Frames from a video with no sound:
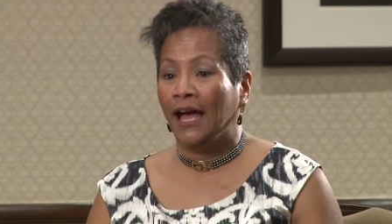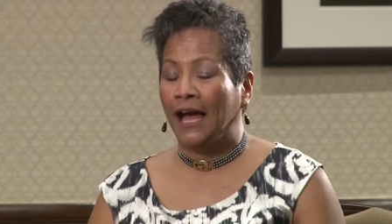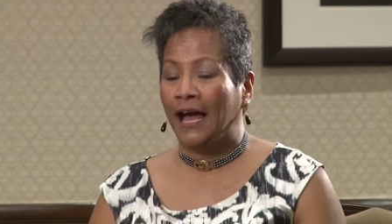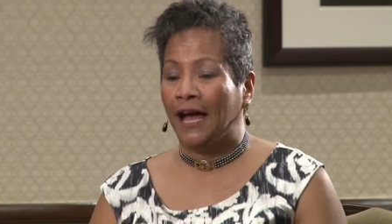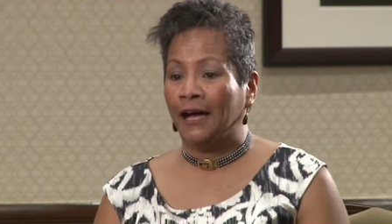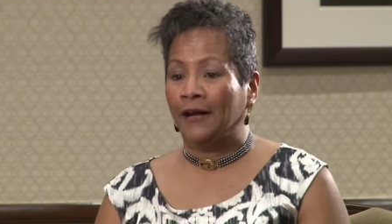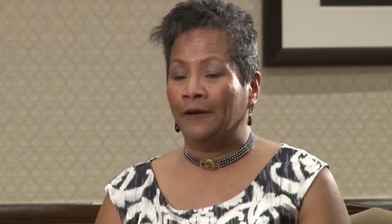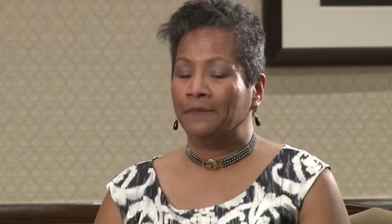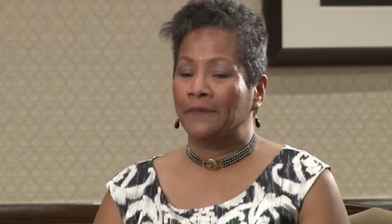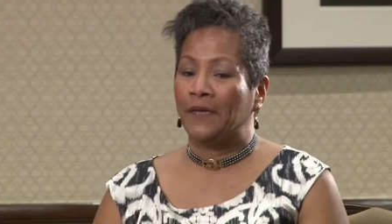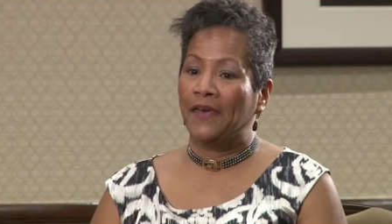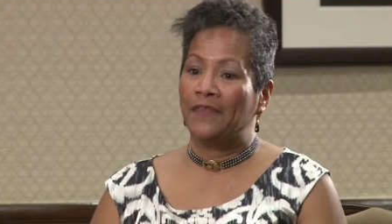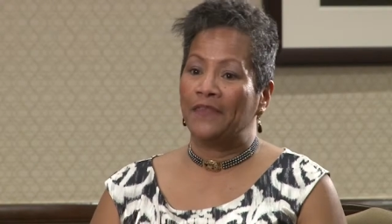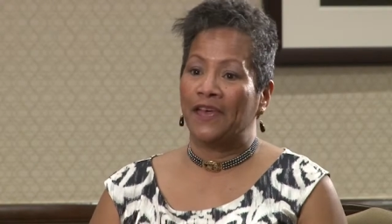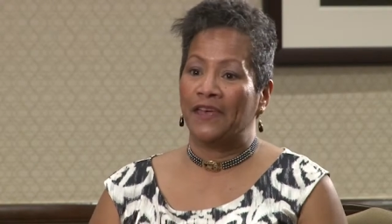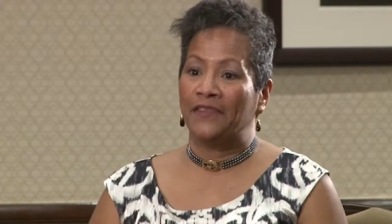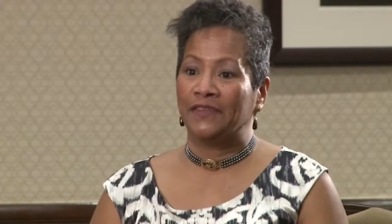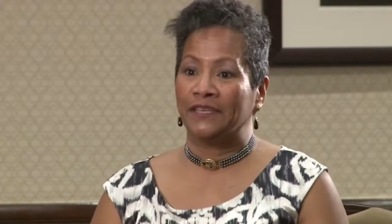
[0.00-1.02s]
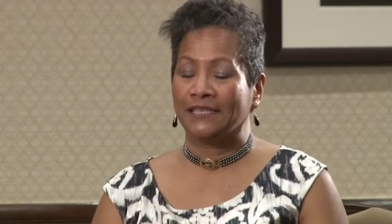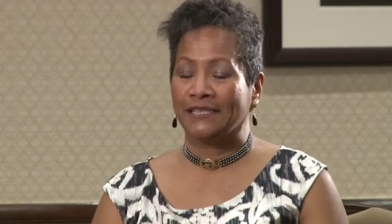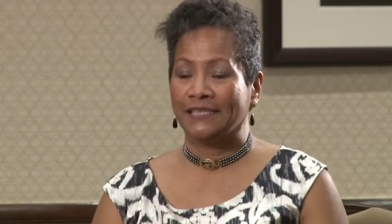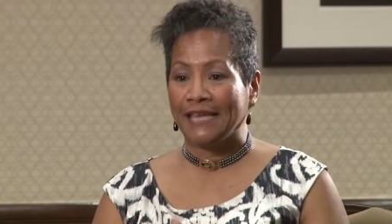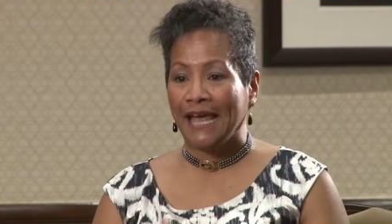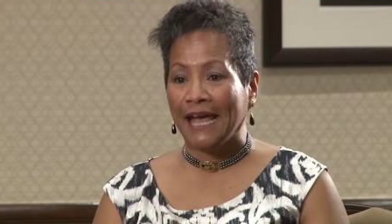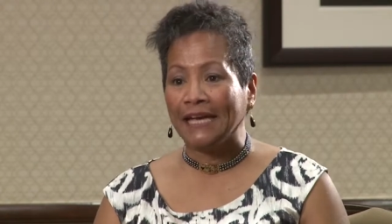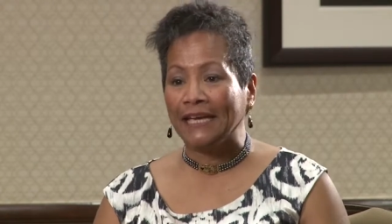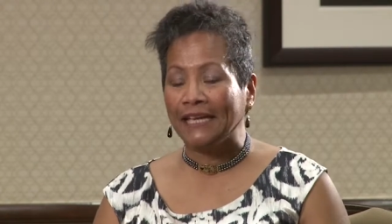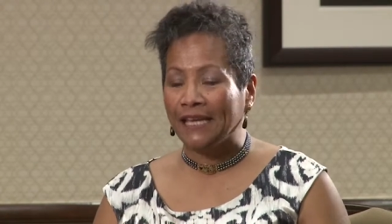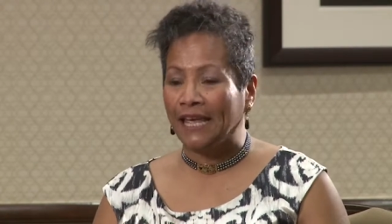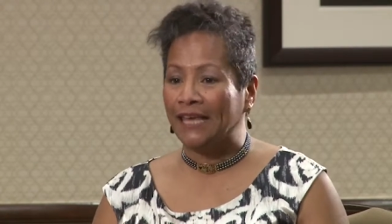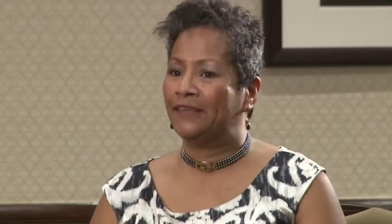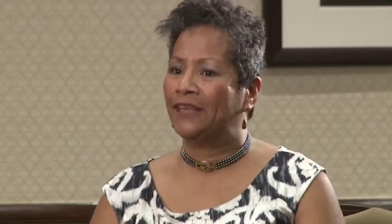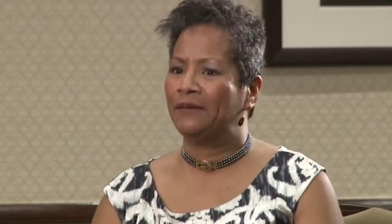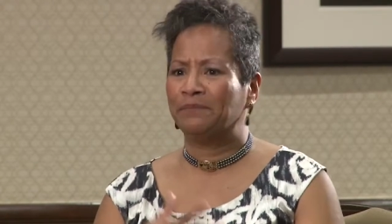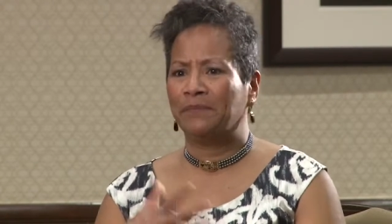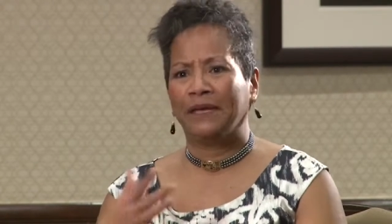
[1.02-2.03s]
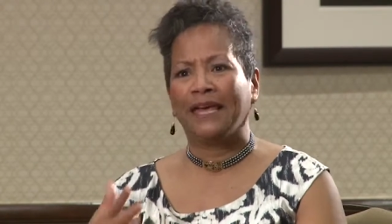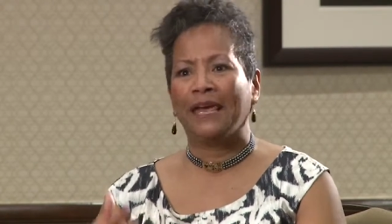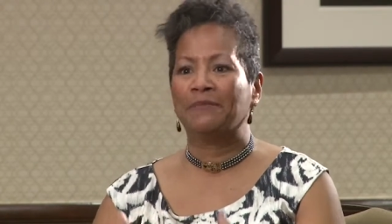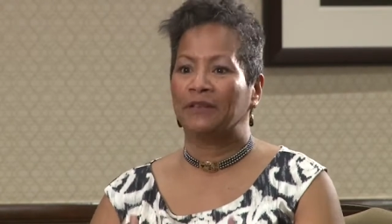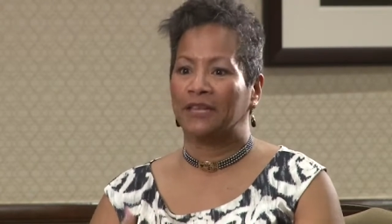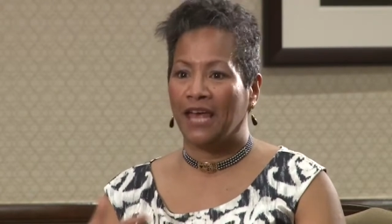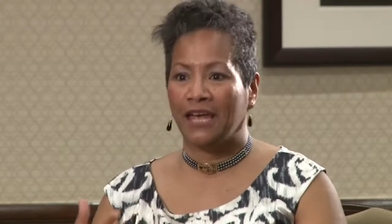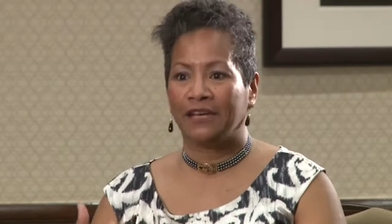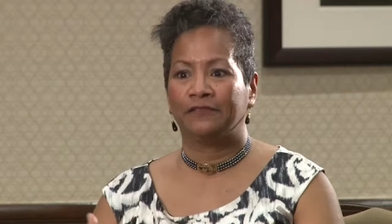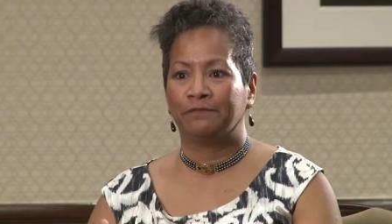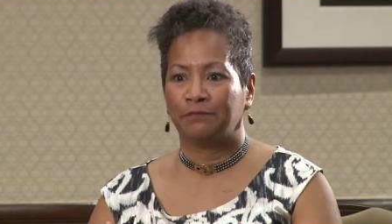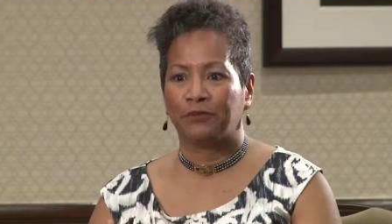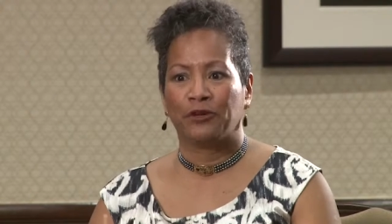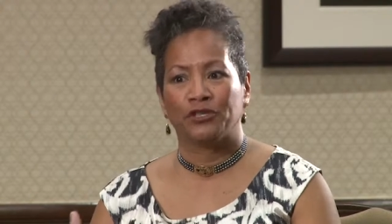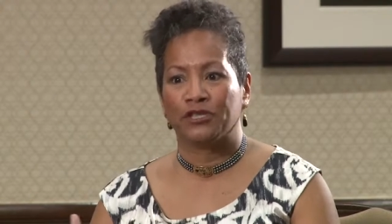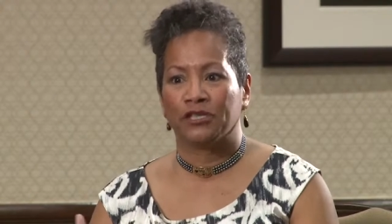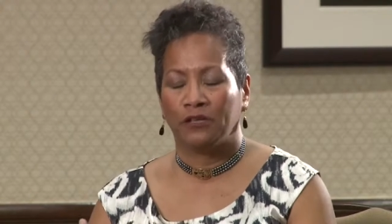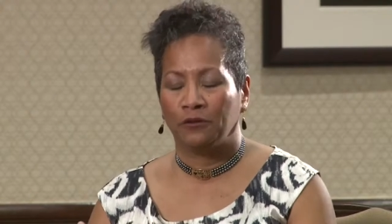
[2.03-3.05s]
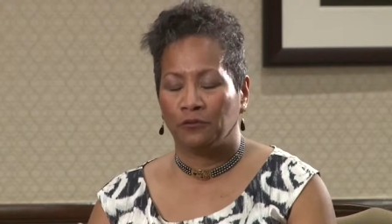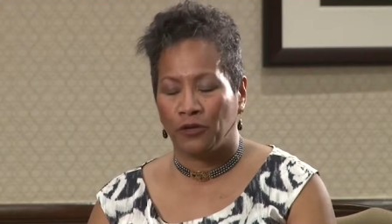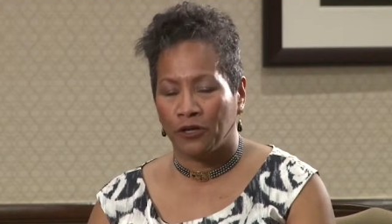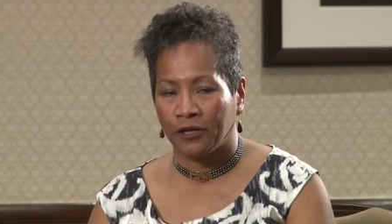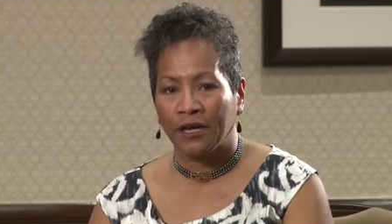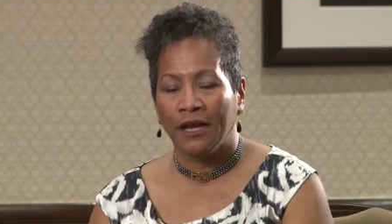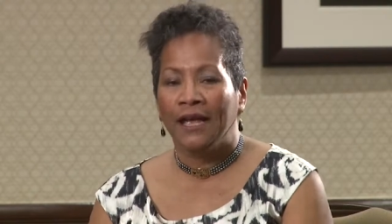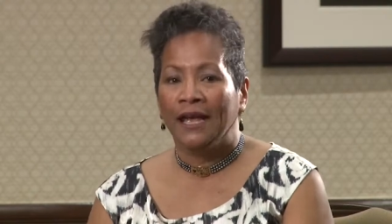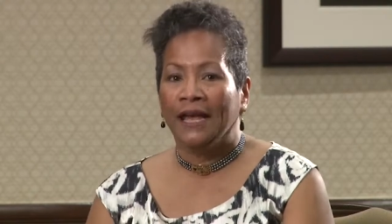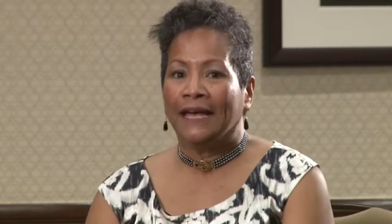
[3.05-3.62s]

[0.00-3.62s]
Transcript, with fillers: Um, and then the second, and it became a lot of personal work.